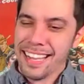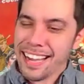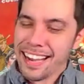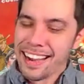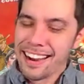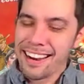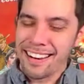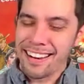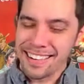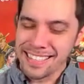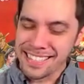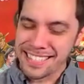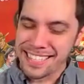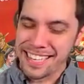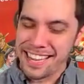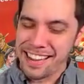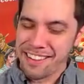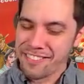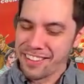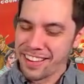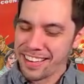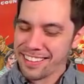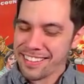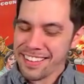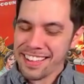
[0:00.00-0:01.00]
all right,
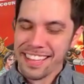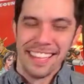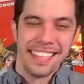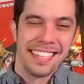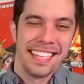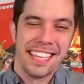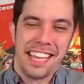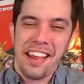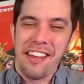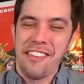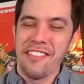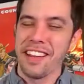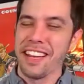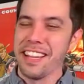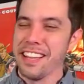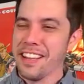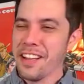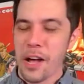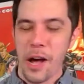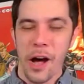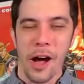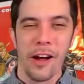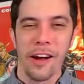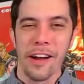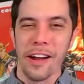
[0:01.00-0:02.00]
Steven.
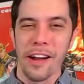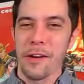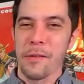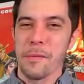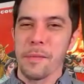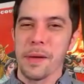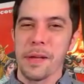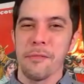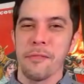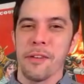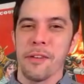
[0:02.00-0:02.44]
All right, we've